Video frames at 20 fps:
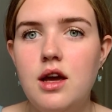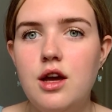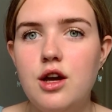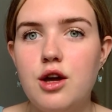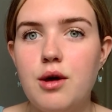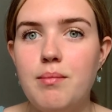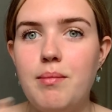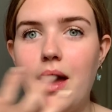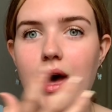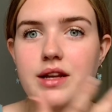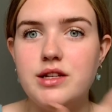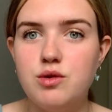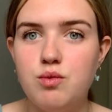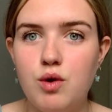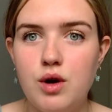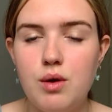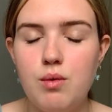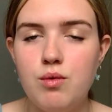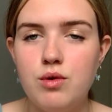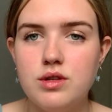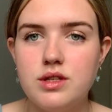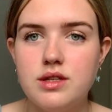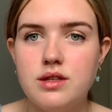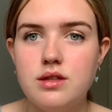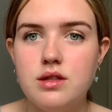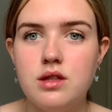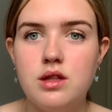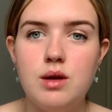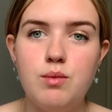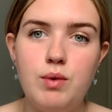compared to what it was
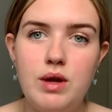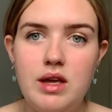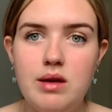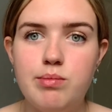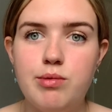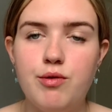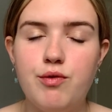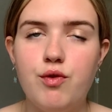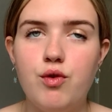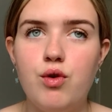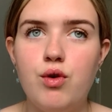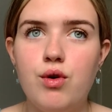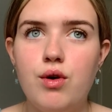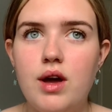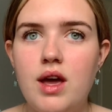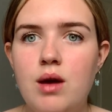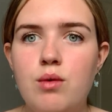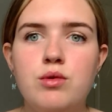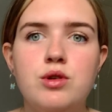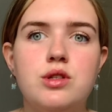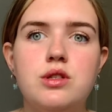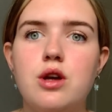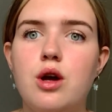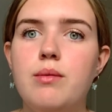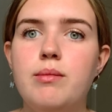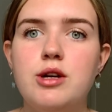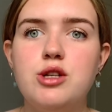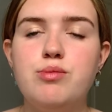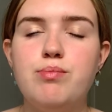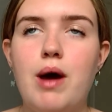the week before, it was so
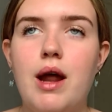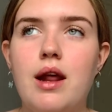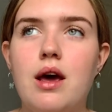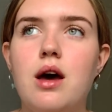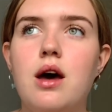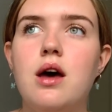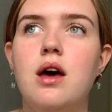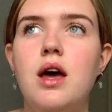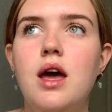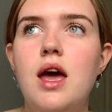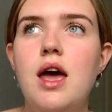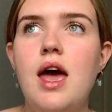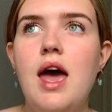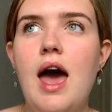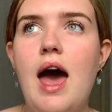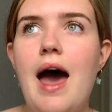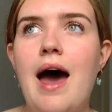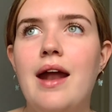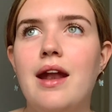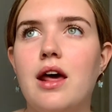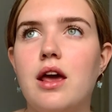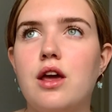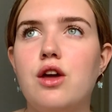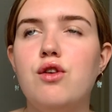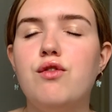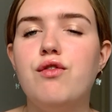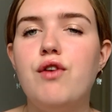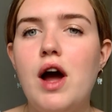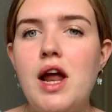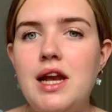much better, and I could
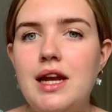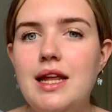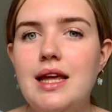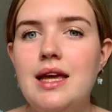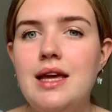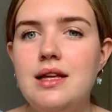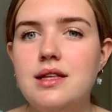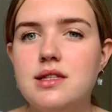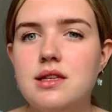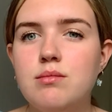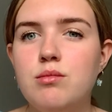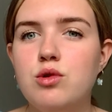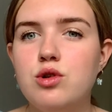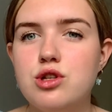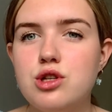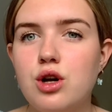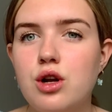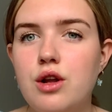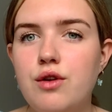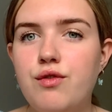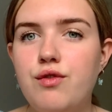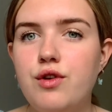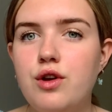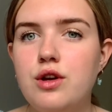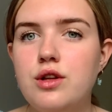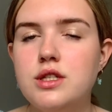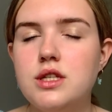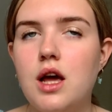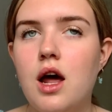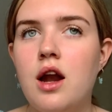finally eat some more solid
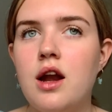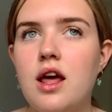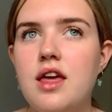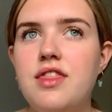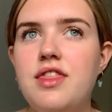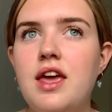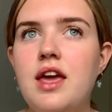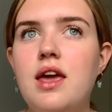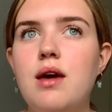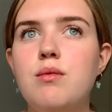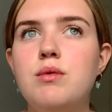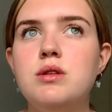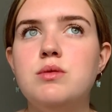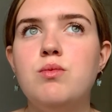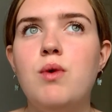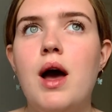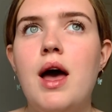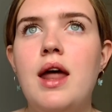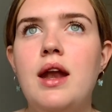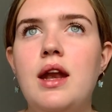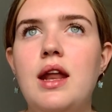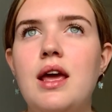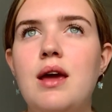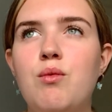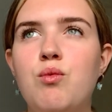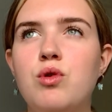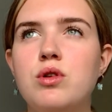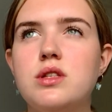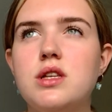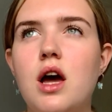foods. And I think it was when it
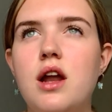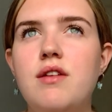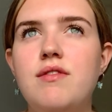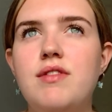was kind